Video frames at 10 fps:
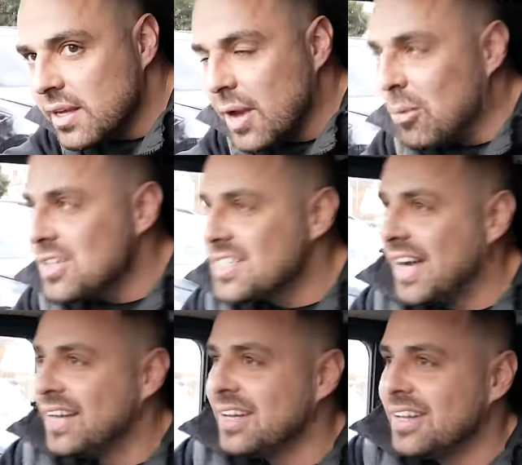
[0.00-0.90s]
Yeah,
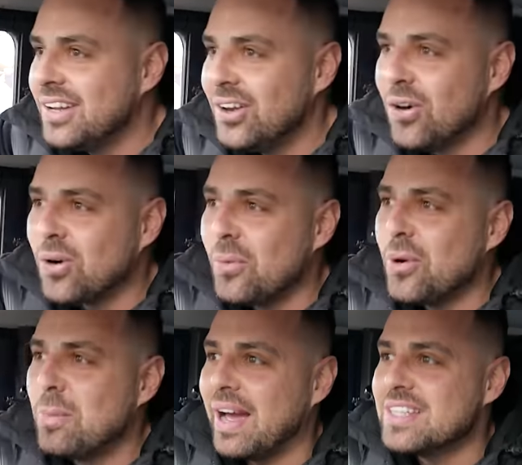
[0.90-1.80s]
110. Longer
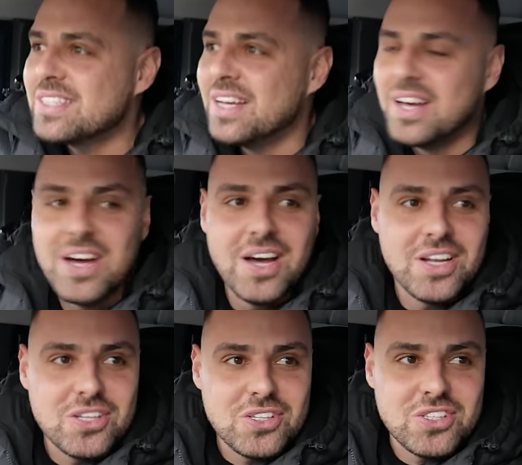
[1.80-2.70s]
wheelbase.
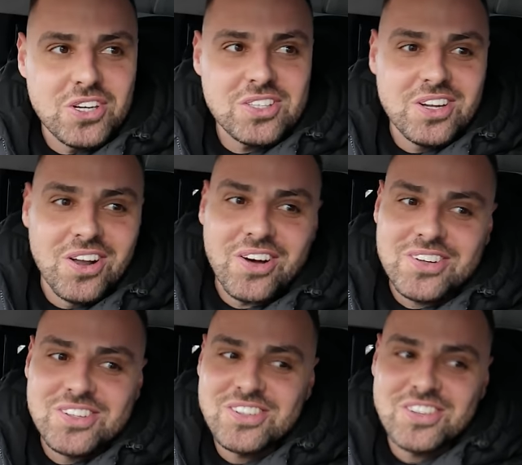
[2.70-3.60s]
Just
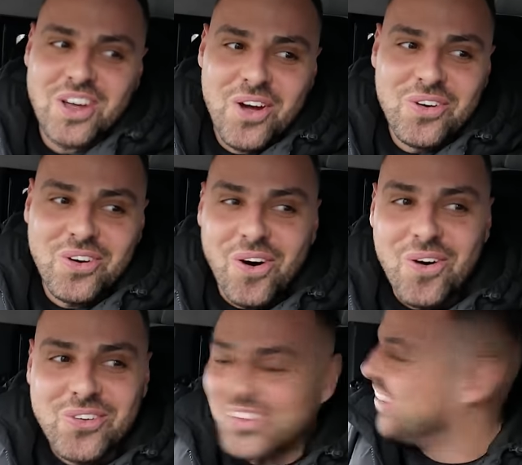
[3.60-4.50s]
looks so
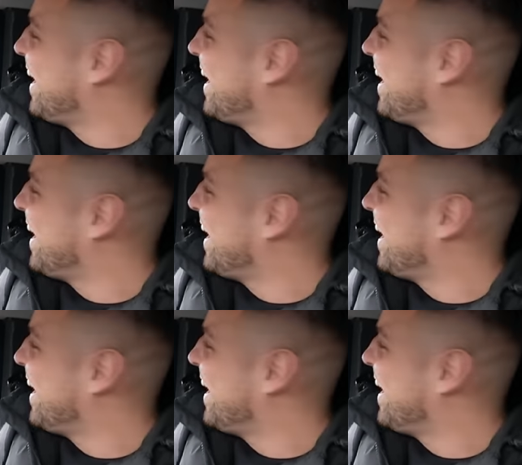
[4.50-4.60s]
cool, don't